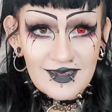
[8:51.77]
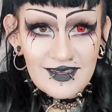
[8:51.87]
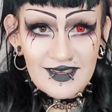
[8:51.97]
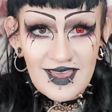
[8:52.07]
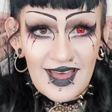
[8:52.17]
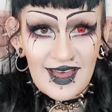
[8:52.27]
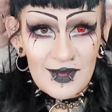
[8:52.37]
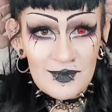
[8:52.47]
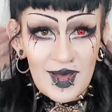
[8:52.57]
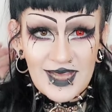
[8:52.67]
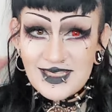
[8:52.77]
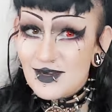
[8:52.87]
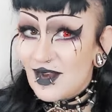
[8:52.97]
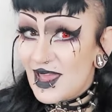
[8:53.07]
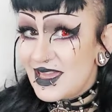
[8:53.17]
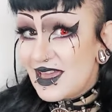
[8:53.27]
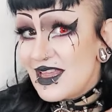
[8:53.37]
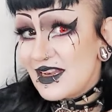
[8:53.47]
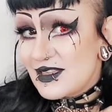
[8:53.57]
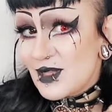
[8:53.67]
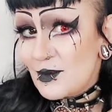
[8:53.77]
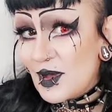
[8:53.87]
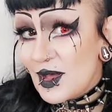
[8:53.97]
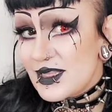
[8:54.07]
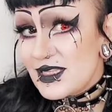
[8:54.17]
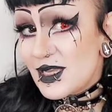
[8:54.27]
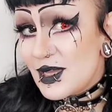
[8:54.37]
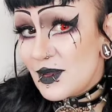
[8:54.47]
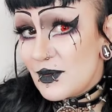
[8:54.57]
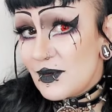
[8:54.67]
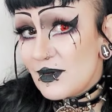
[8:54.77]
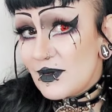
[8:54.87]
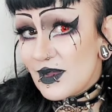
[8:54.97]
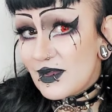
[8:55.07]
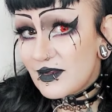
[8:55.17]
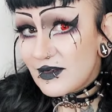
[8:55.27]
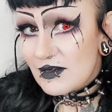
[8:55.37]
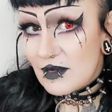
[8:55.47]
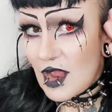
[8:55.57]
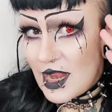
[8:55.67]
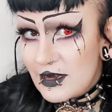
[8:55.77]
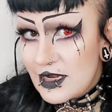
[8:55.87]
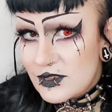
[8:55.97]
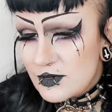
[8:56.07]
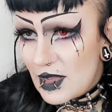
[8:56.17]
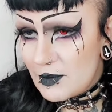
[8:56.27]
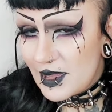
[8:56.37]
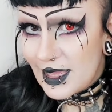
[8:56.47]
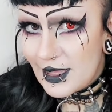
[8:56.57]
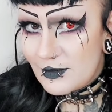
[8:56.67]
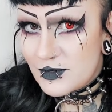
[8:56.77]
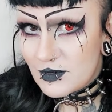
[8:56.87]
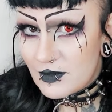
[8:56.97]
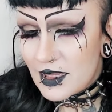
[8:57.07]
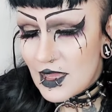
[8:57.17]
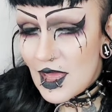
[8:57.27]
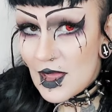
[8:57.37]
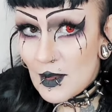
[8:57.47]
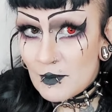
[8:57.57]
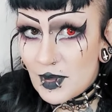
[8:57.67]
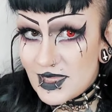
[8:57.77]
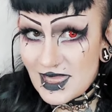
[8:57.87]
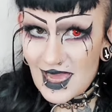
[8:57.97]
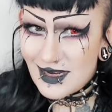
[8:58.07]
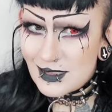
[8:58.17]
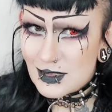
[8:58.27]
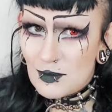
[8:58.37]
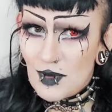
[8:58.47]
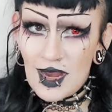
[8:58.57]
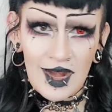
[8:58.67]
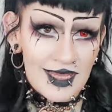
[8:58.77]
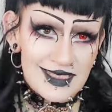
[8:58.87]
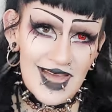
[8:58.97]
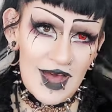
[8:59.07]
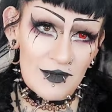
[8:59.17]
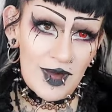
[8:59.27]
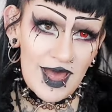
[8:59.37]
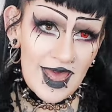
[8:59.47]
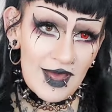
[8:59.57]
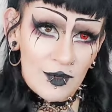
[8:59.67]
yeah, but I do like in the summer to, and I need to sort out my hair, sorry. But yeah, in the summer I like to have my hair all